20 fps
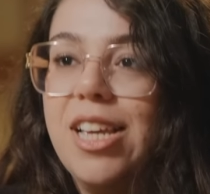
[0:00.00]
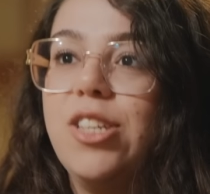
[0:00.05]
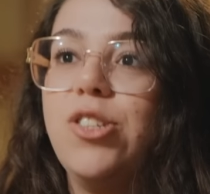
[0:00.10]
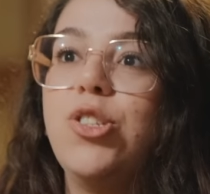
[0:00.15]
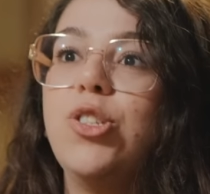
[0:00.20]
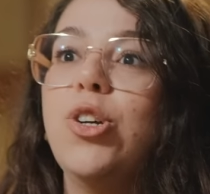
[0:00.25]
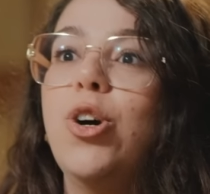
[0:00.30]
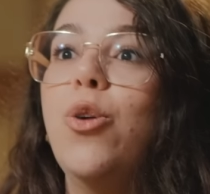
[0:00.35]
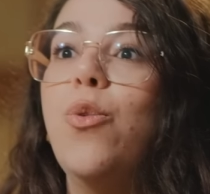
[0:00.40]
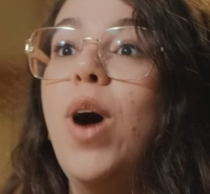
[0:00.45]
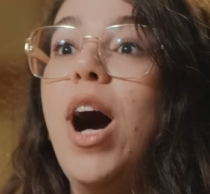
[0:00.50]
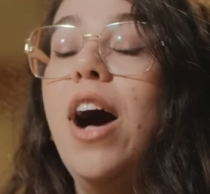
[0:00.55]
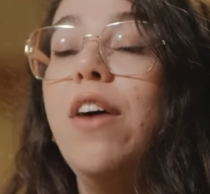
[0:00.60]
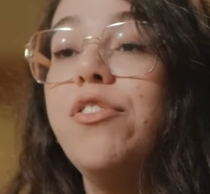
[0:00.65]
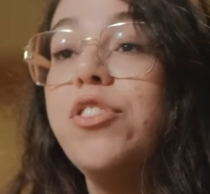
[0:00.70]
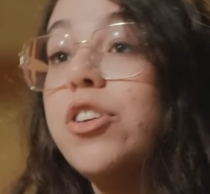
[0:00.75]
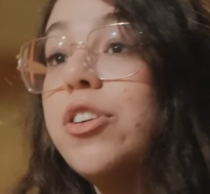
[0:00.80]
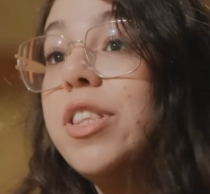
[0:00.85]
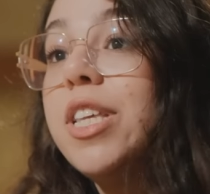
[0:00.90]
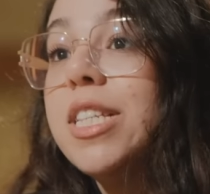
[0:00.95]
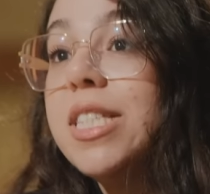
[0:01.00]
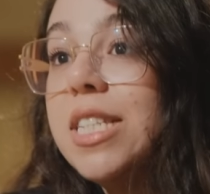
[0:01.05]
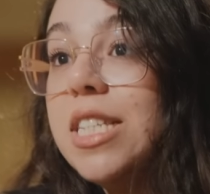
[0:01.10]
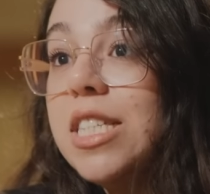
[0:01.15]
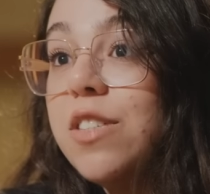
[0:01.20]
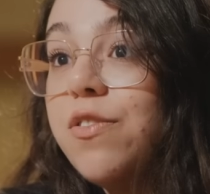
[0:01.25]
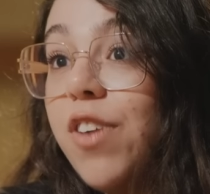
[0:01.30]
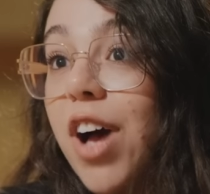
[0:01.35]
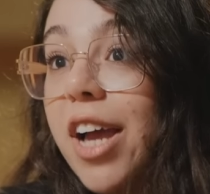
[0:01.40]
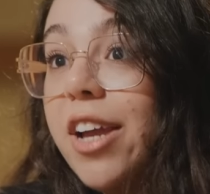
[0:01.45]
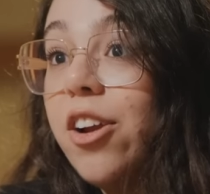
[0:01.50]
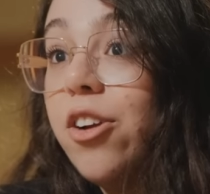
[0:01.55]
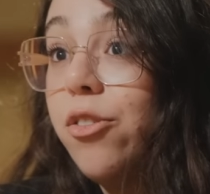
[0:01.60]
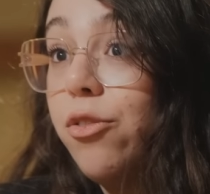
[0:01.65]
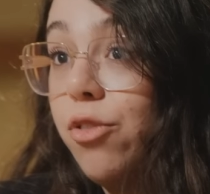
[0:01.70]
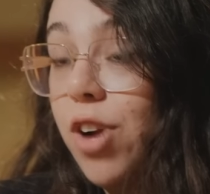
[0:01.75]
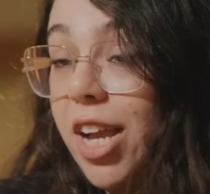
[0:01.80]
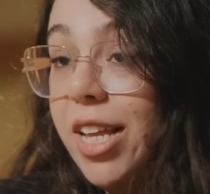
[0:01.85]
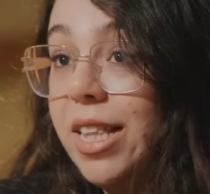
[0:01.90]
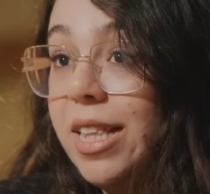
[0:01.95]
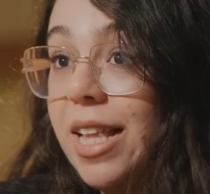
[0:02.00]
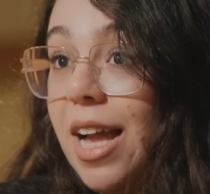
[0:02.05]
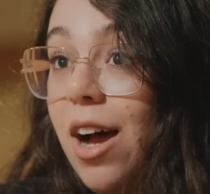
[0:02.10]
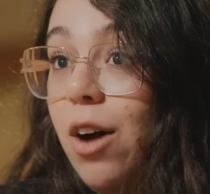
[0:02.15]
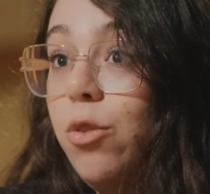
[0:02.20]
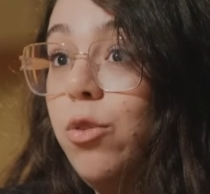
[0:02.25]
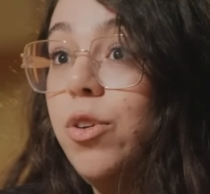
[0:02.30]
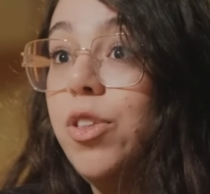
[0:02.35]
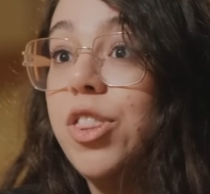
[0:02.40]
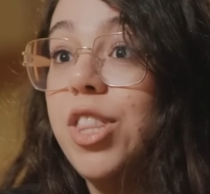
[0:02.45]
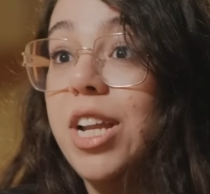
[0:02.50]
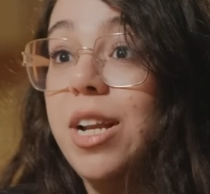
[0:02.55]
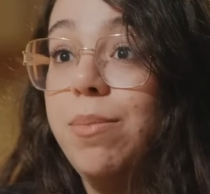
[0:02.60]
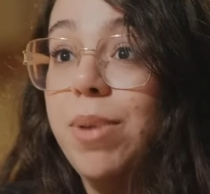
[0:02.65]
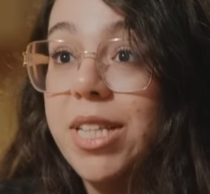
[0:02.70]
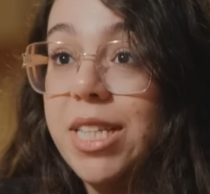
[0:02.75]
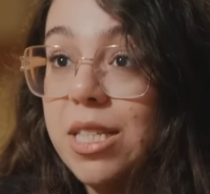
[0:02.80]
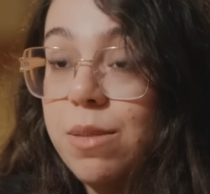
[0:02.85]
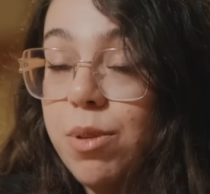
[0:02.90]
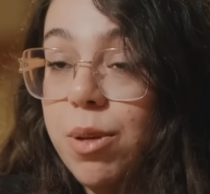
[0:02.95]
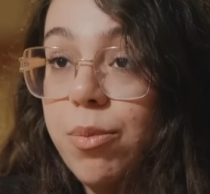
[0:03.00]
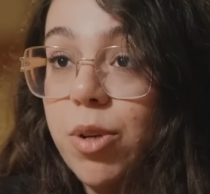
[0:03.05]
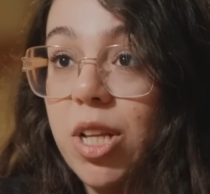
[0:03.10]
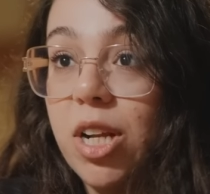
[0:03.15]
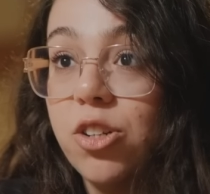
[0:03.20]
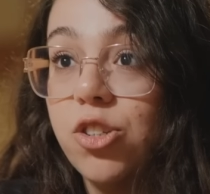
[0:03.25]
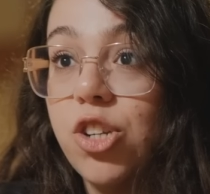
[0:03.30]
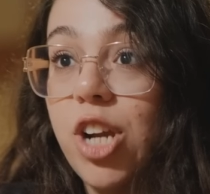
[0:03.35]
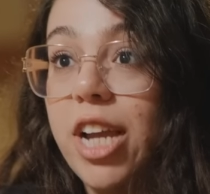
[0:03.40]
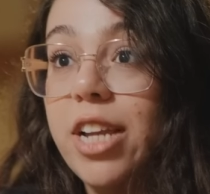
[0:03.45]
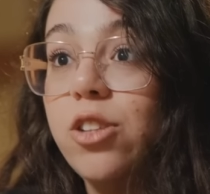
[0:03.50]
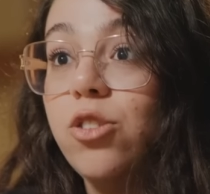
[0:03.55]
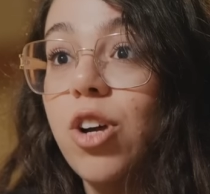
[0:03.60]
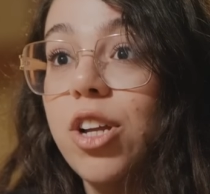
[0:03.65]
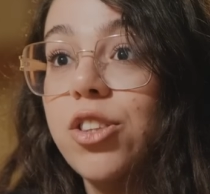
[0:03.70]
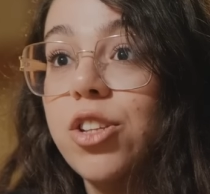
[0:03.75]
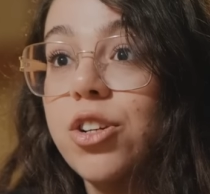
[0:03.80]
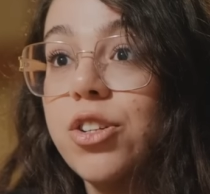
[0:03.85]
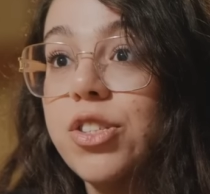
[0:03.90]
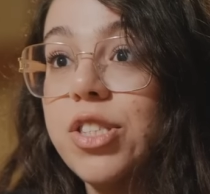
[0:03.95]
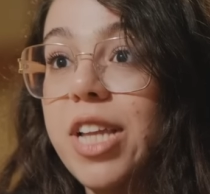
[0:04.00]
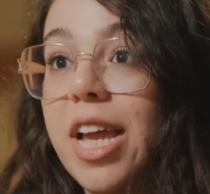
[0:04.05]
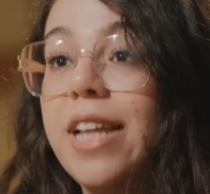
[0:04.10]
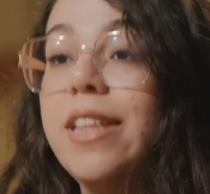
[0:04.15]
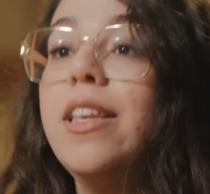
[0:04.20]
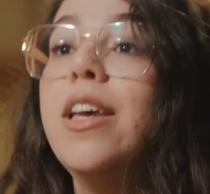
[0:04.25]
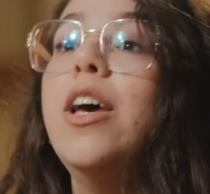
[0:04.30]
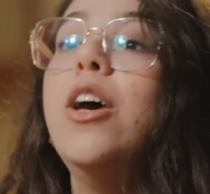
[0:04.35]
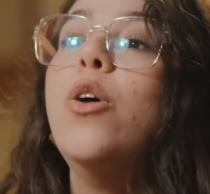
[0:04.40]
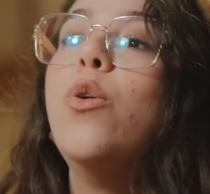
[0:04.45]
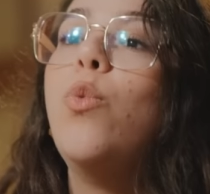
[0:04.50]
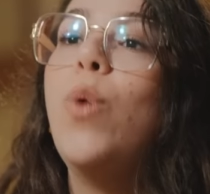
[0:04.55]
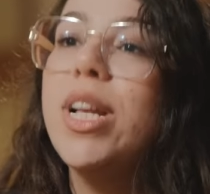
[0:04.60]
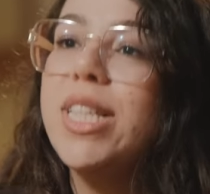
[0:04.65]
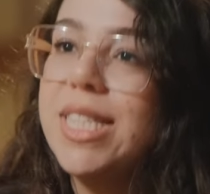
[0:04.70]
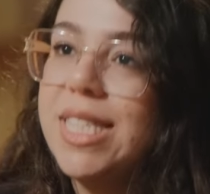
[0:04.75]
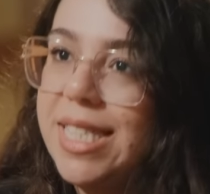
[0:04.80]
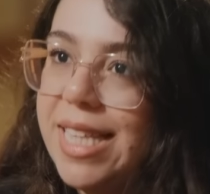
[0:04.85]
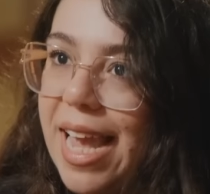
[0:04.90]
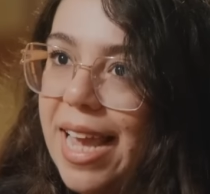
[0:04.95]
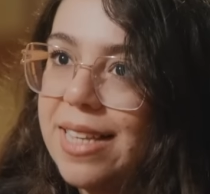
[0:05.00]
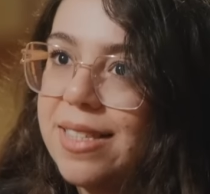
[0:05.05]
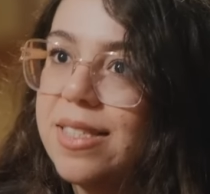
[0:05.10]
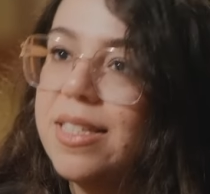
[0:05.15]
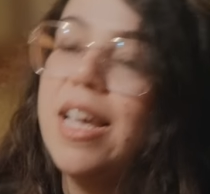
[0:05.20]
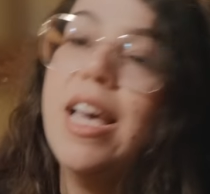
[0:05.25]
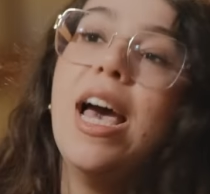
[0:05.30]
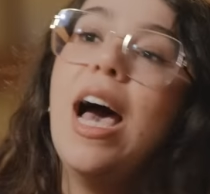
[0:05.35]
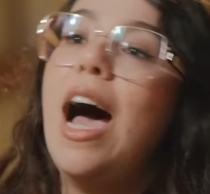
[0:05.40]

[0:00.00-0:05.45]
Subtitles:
So after the ceasefire, right now, the Lebanese people are trying to understand what's next.